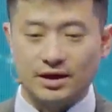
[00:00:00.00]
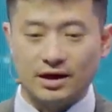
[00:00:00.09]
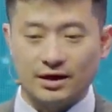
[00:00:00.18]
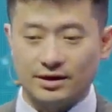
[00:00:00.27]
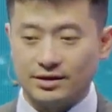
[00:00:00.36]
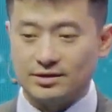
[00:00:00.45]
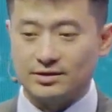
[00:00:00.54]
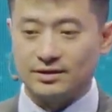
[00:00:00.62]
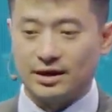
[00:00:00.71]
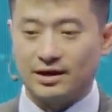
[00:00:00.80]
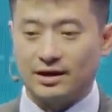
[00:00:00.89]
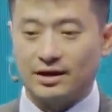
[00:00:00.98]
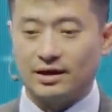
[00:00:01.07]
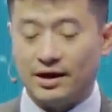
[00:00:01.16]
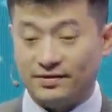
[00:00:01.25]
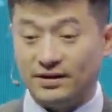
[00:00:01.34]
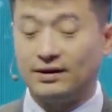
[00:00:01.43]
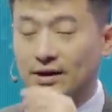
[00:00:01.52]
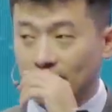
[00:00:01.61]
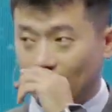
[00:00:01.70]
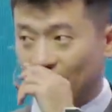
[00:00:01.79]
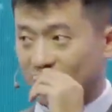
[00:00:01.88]
because I think
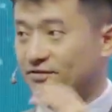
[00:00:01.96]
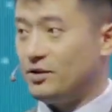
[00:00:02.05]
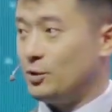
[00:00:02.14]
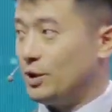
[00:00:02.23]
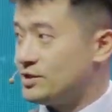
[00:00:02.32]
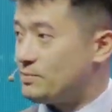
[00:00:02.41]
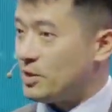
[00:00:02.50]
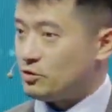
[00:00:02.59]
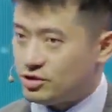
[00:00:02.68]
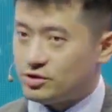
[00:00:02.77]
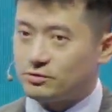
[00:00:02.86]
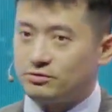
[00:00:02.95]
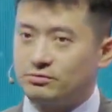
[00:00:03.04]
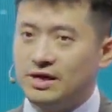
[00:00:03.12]
a lot of you are exposed to